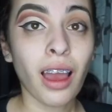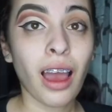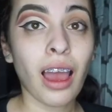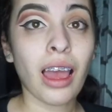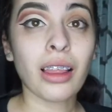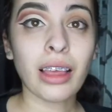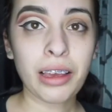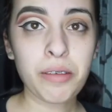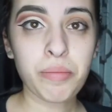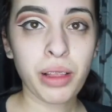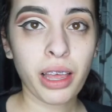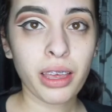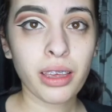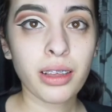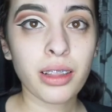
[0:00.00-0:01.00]
I like
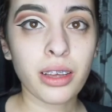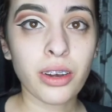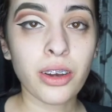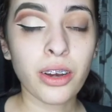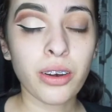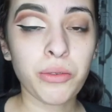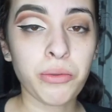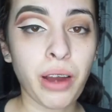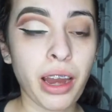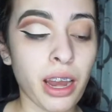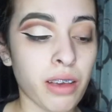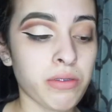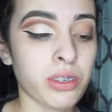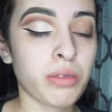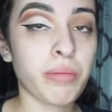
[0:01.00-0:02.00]
applying glitter right
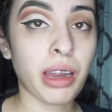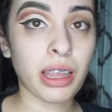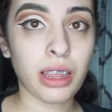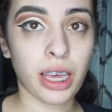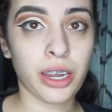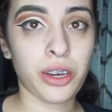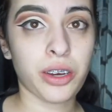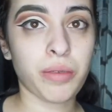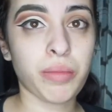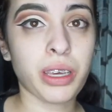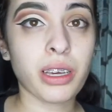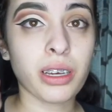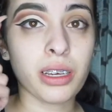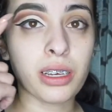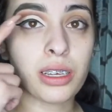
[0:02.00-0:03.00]
after my liner
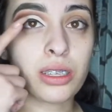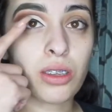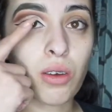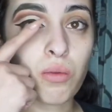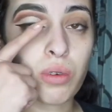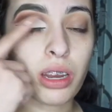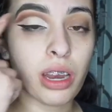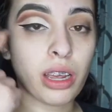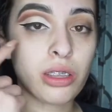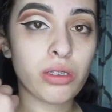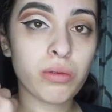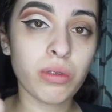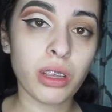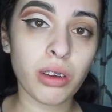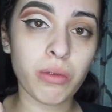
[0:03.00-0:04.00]
because when I
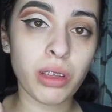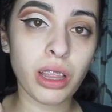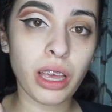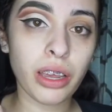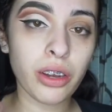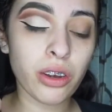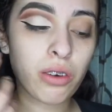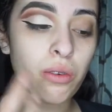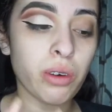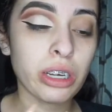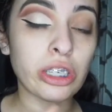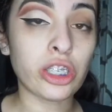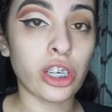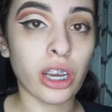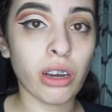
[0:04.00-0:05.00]
do liquid liner or
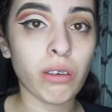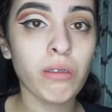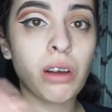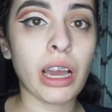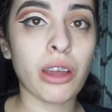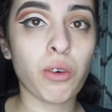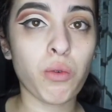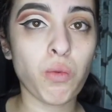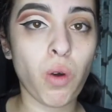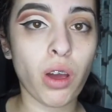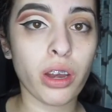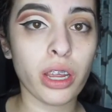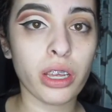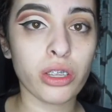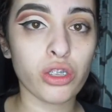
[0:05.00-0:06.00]
gel, I don't
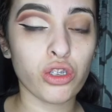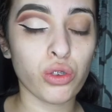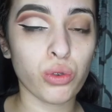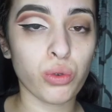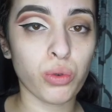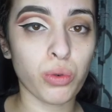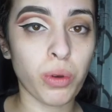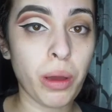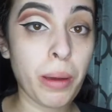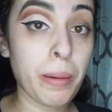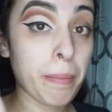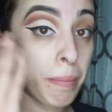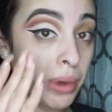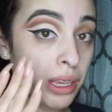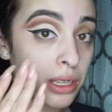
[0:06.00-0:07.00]
want it to
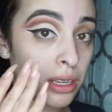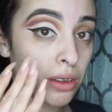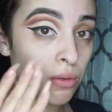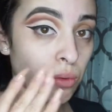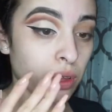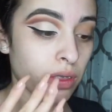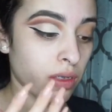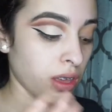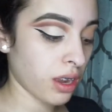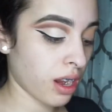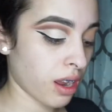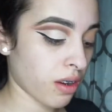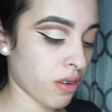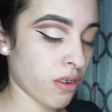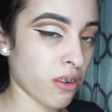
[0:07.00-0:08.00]
mix in with it
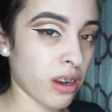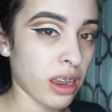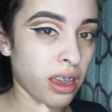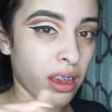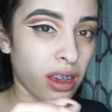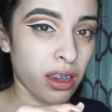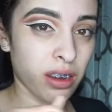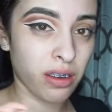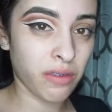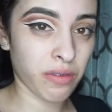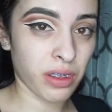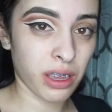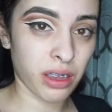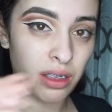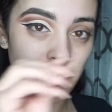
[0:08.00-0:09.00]
and create kind of
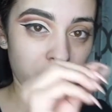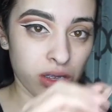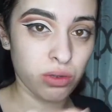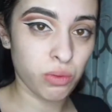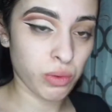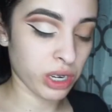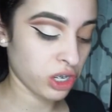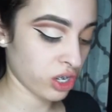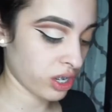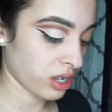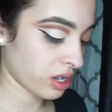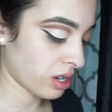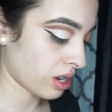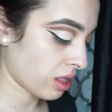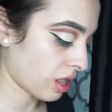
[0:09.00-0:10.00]
like this
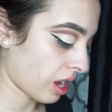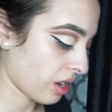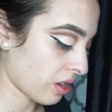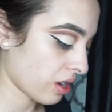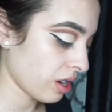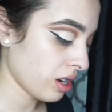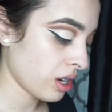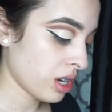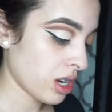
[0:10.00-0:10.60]
rigid liner.